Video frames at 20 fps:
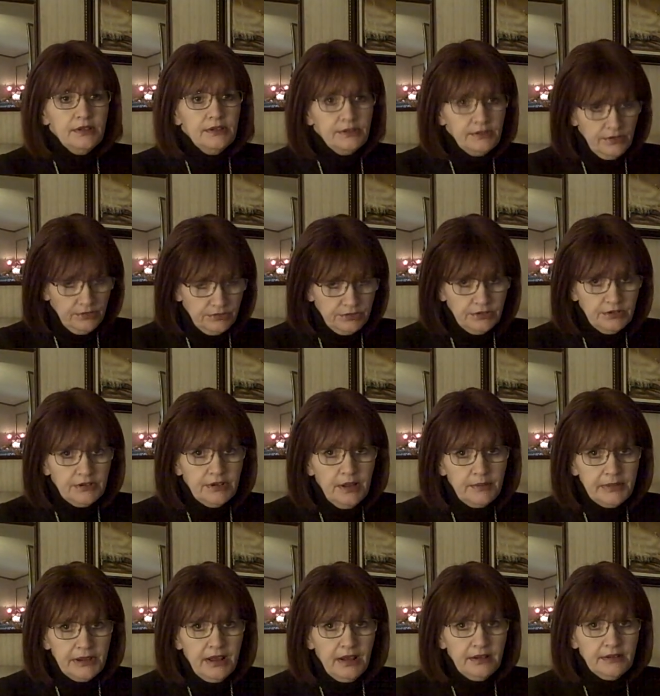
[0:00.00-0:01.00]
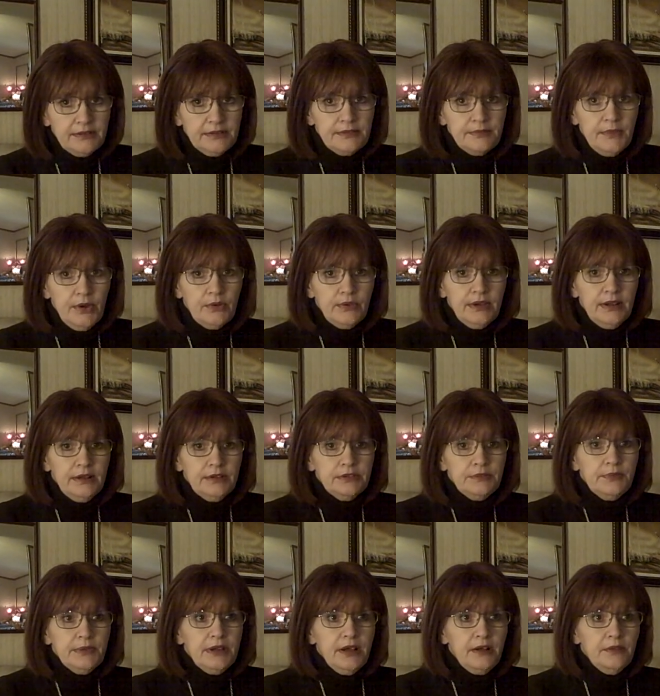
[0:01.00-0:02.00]
So it should not be called a smoke out. It
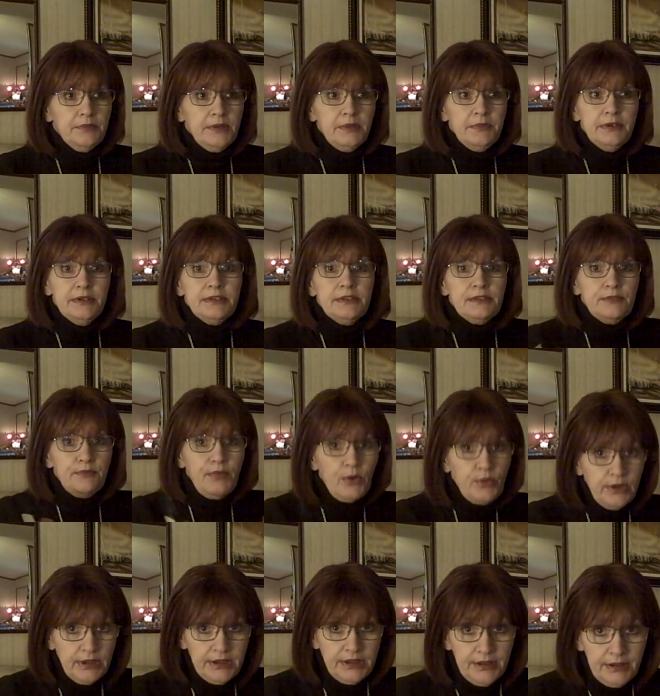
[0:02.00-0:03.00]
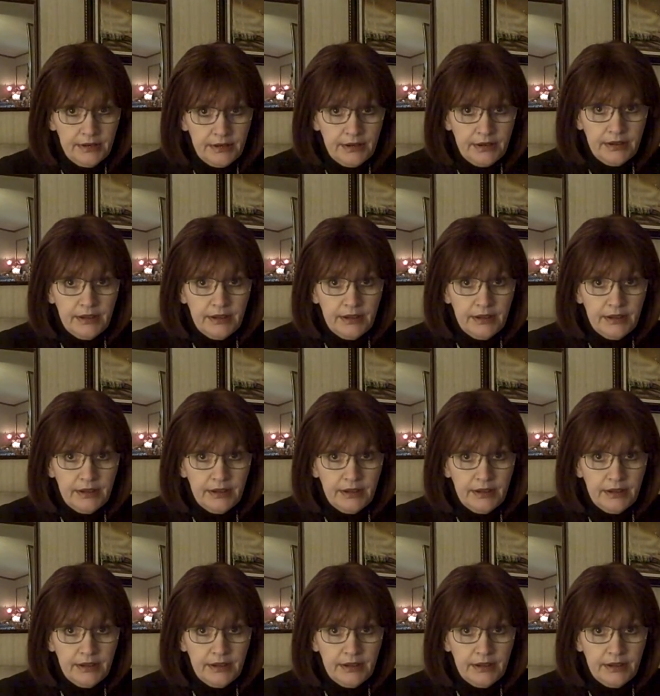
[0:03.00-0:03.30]
should be called maybe a smoke in,